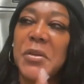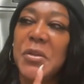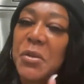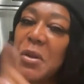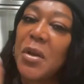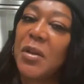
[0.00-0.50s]
Do
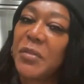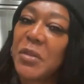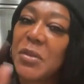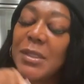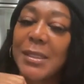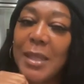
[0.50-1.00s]
you know, if
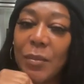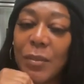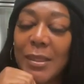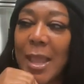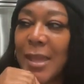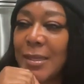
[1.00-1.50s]
you sit
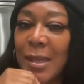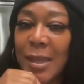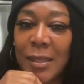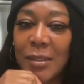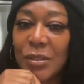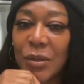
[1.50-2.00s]
with that
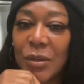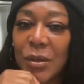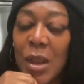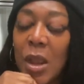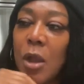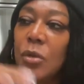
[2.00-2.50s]
dancer
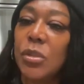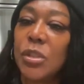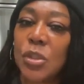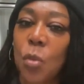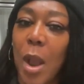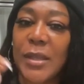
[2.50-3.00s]
who's
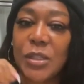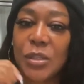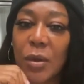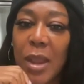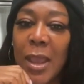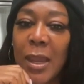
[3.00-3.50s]
twice
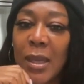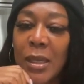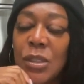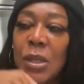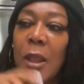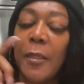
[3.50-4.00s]
your
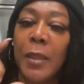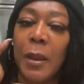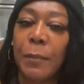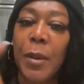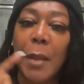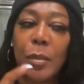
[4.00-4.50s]
age,
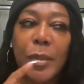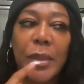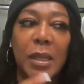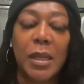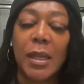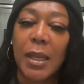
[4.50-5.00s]
they're
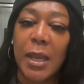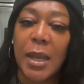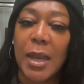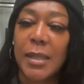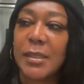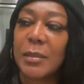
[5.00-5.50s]
probably going to
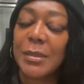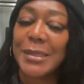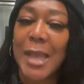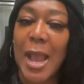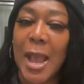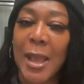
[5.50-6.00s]
cut some
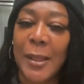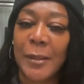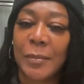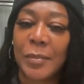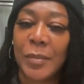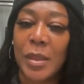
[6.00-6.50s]

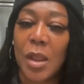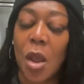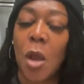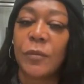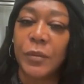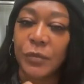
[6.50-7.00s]
time
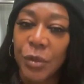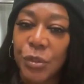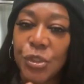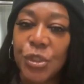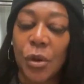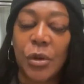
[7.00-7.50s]
off of your
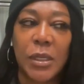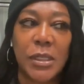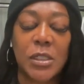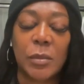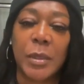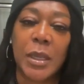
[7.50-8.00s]
journey
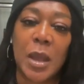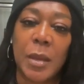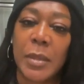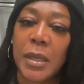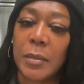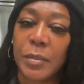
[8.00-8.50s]
to
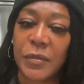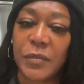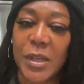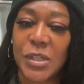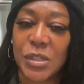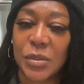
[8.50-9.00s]
becoming a
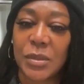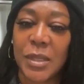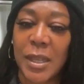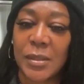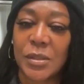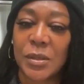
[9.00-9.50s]
professional
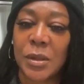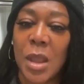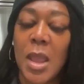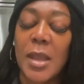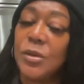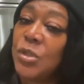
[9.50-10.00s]
dancer
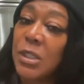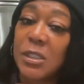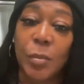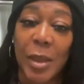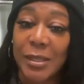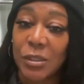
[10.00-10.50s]

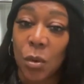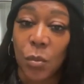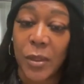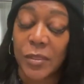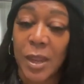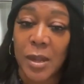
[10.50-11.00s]
just based on
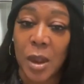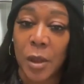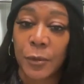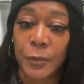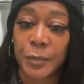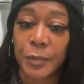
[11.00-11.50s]
what they
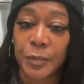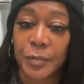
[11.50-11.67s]
know?